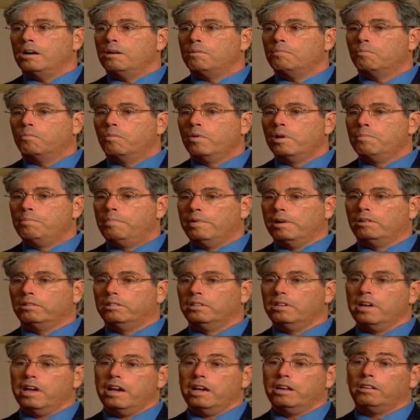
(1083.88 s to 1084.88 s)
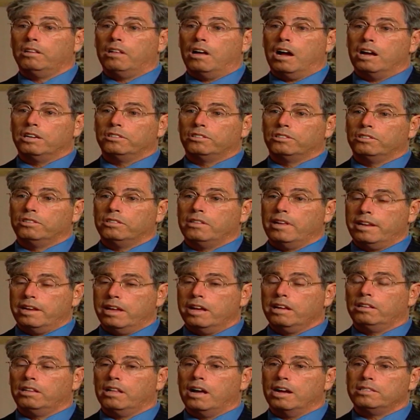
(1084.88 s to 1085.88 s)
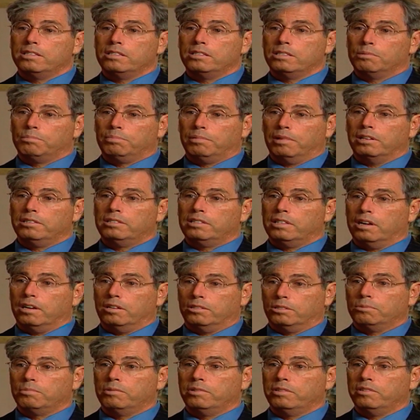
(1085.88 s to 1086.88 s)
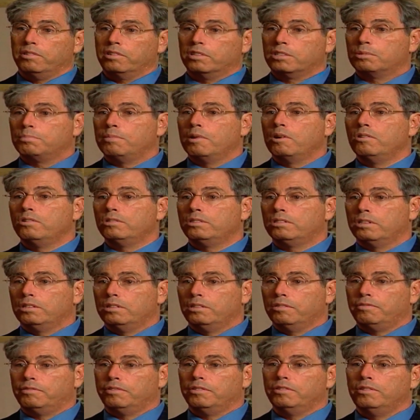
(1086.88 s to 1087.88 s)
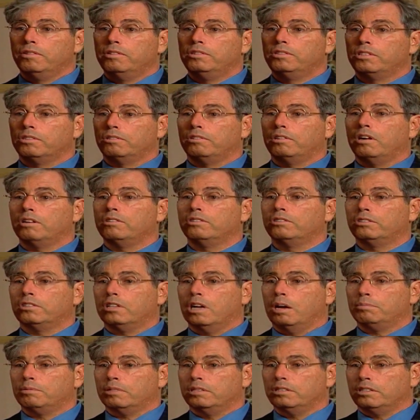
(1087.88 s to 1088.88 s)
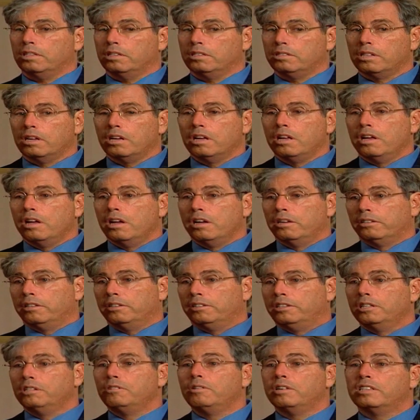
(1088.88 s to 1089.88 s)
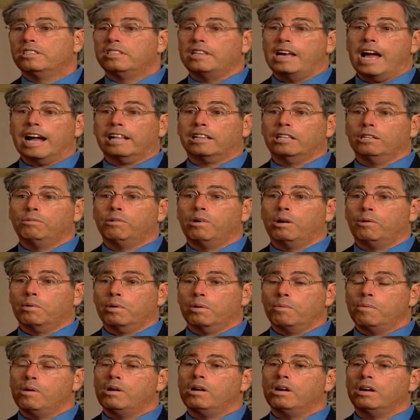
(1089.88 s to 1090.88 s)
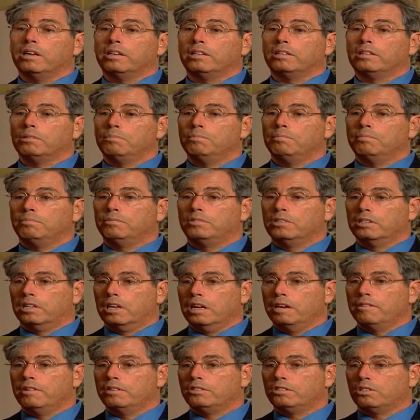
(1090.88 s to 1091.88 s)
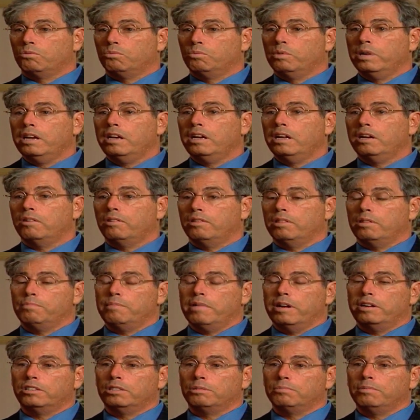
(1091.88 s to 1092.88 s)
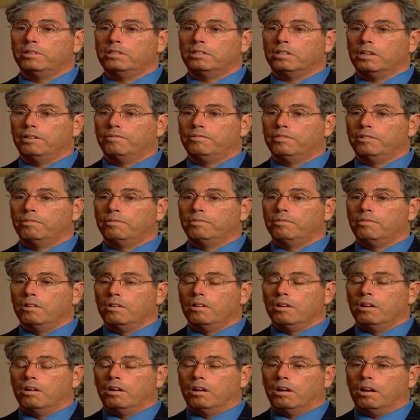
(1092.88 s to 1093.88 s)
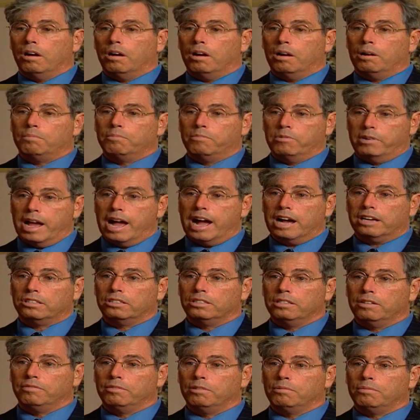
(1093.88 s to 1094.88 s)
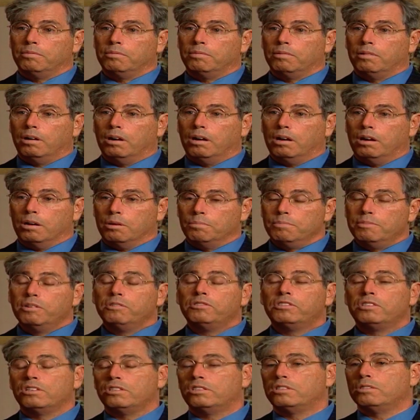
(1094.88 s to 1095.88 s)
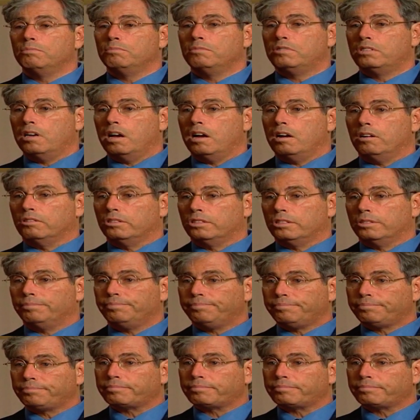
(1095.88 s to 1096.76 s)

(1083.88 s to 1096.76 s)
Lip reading: We build the analyzer that analyzes the blood cells when they're exposed to the foods or other substances to do exactly what we want, to give us a reading on the measurement of the reaction of the immune system cells.